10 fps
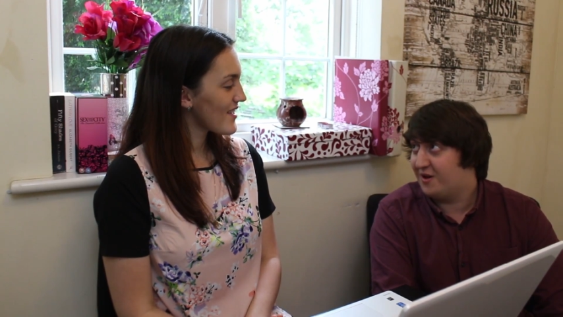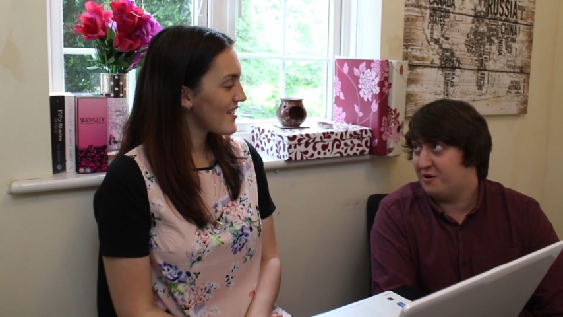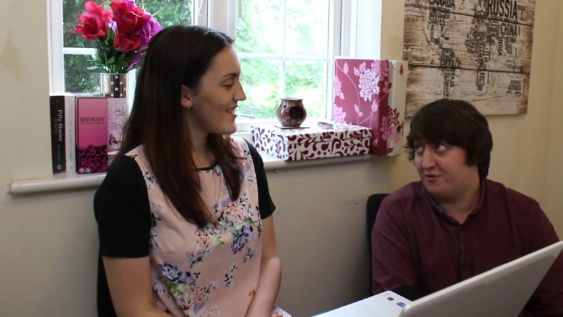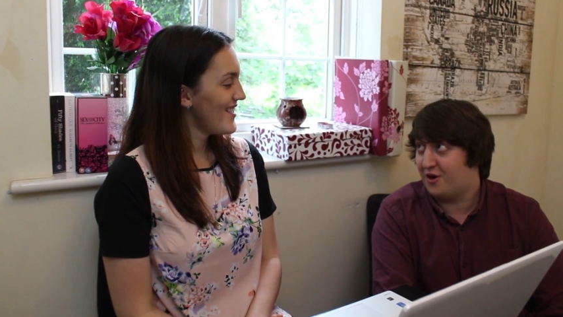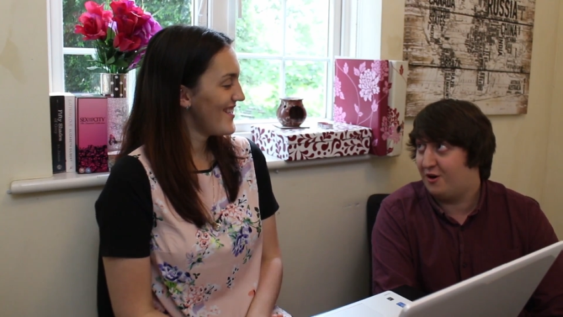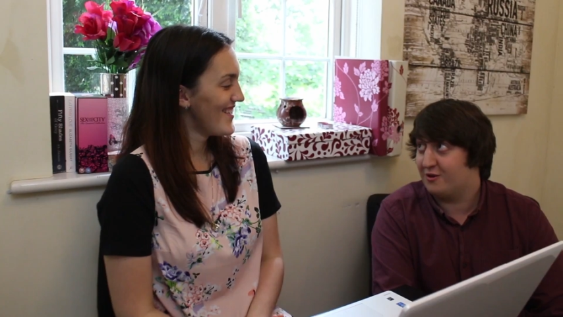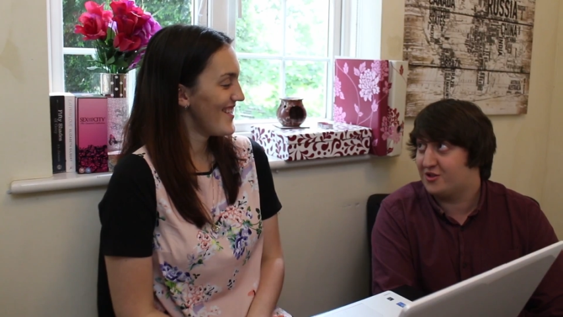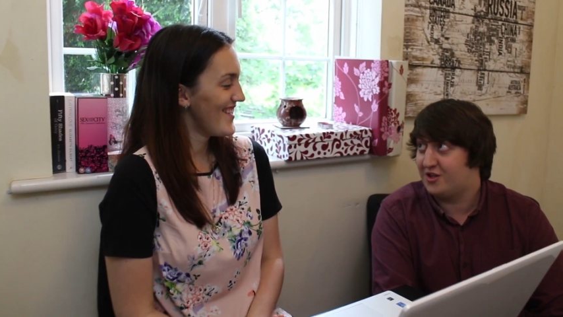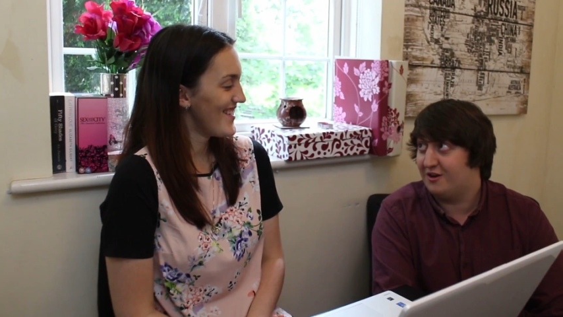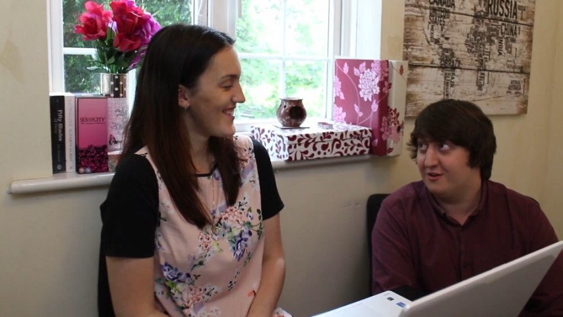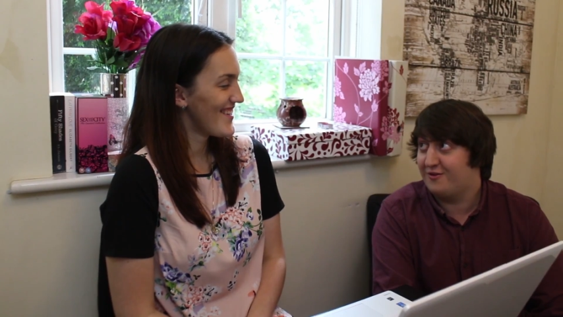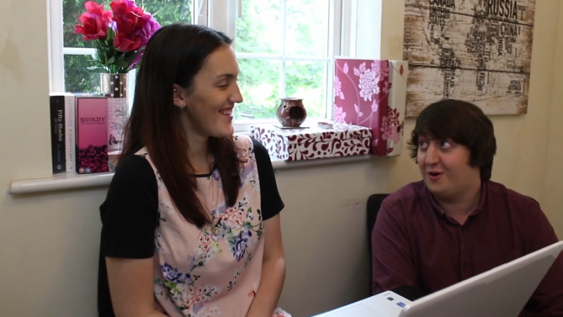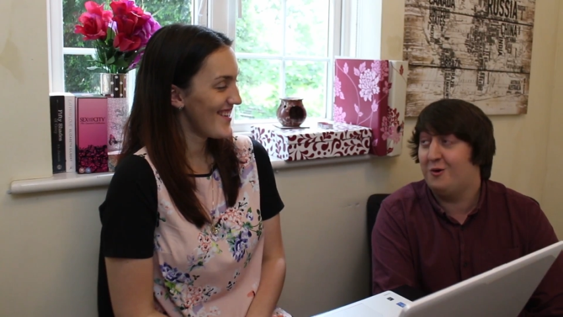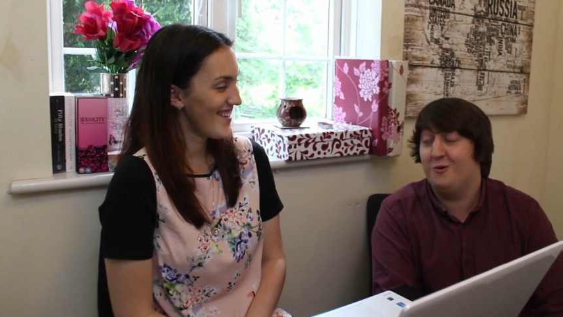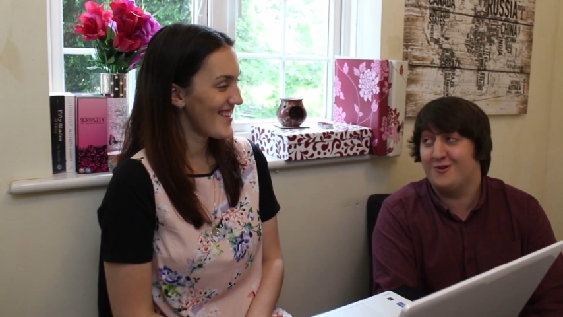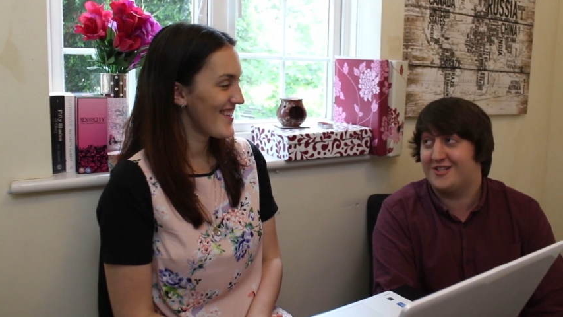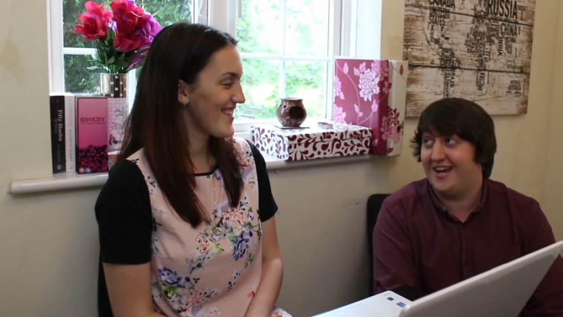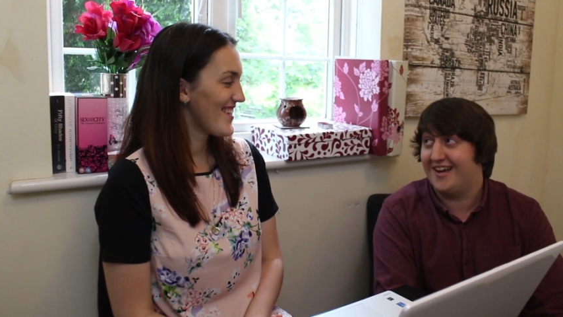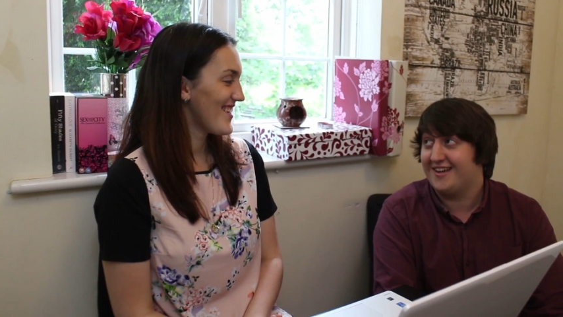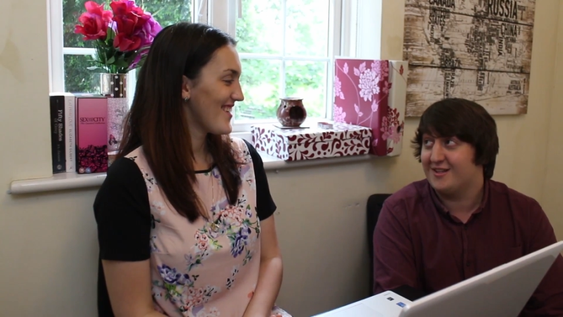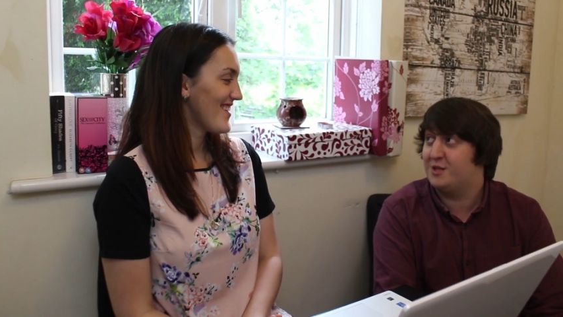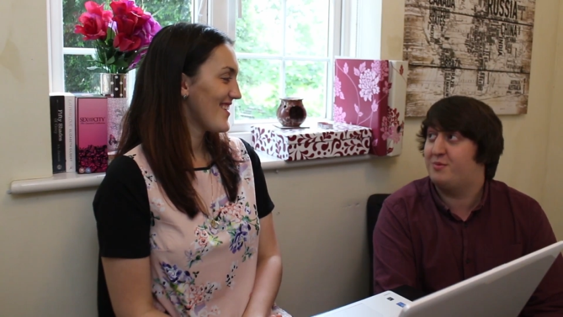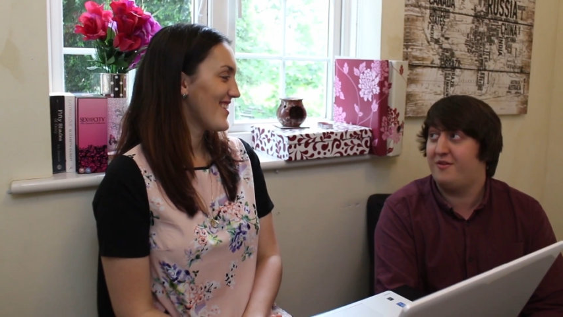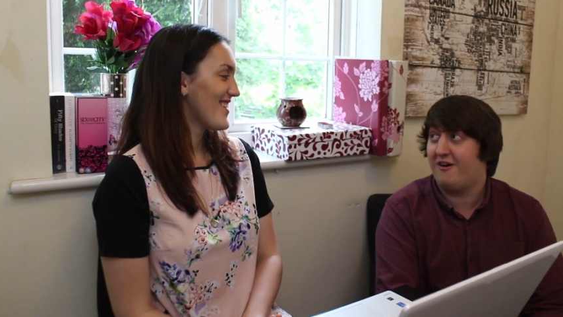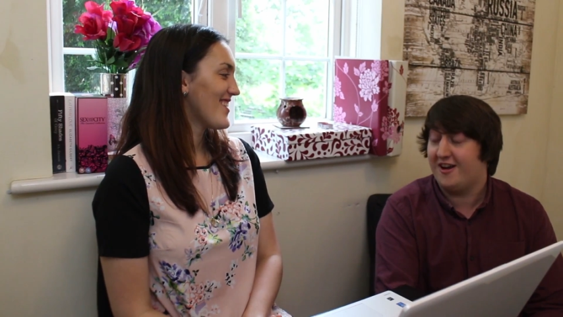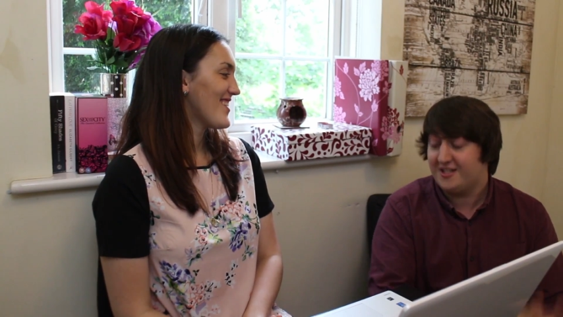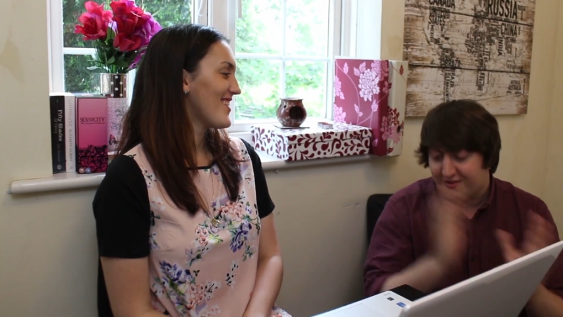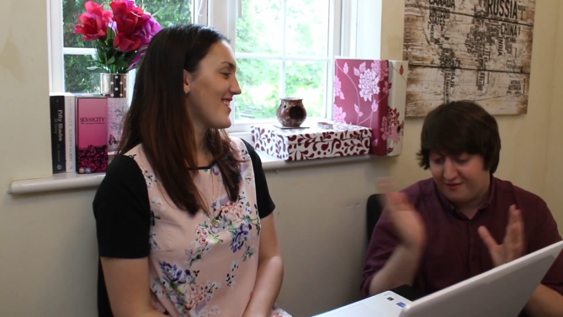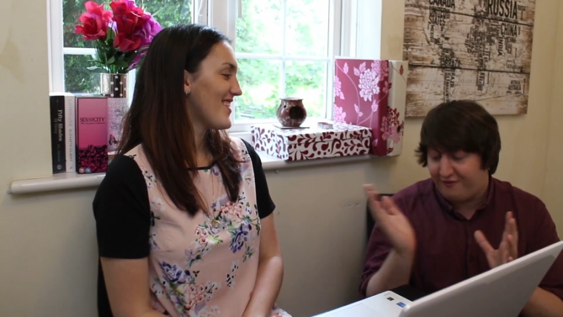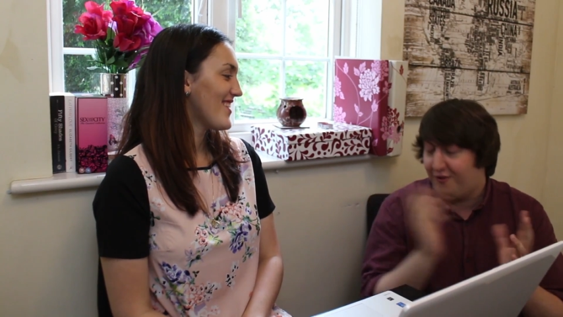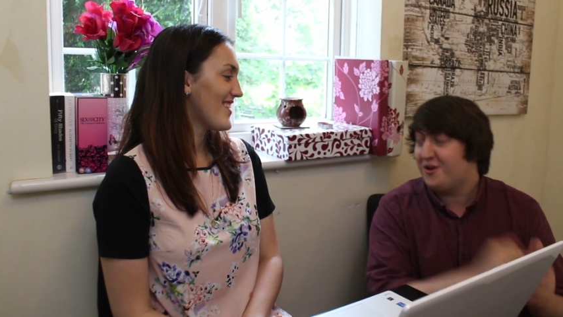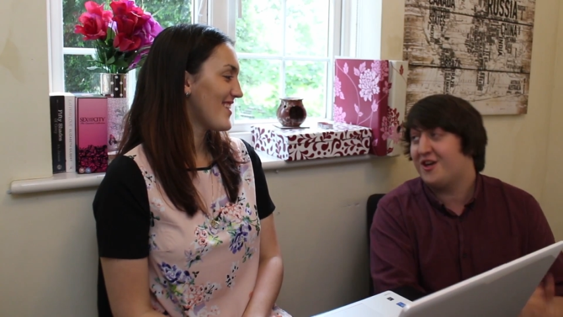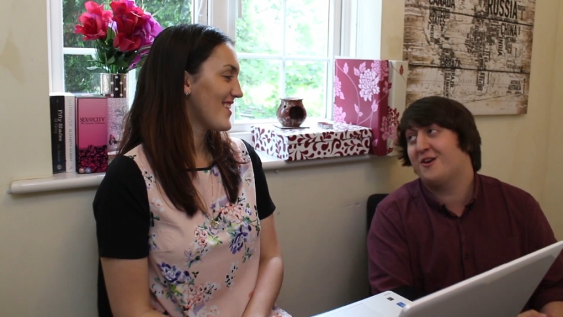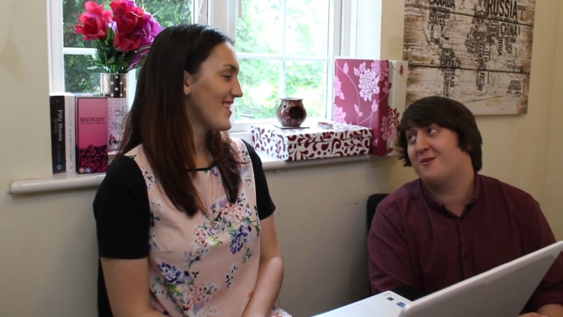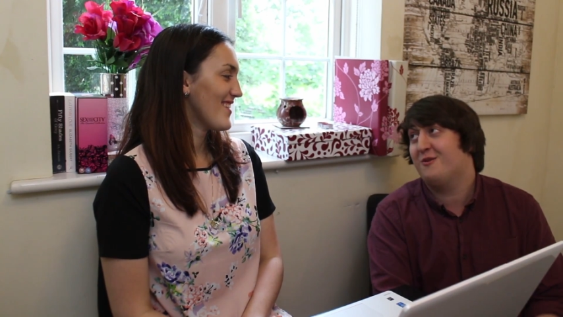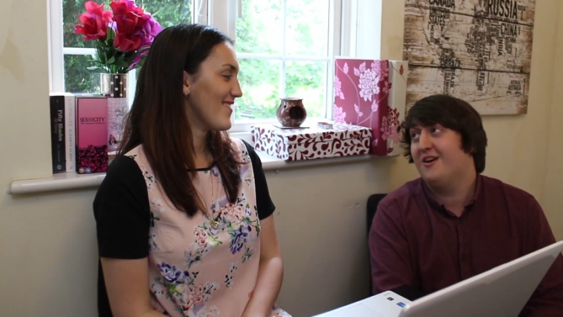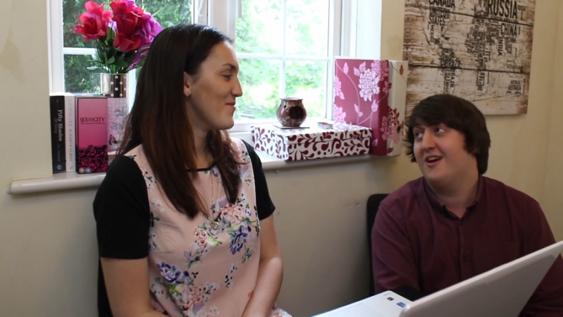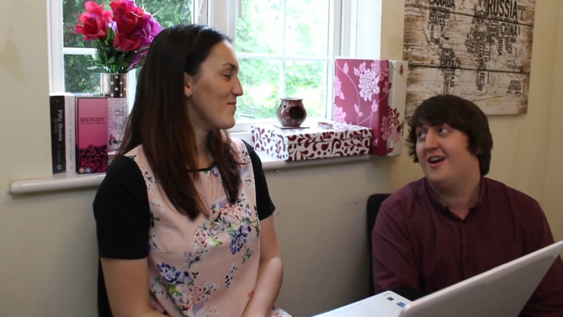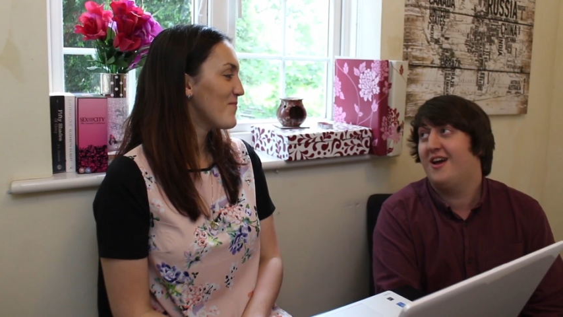Speaker 1: over a hot stove all day to provide for you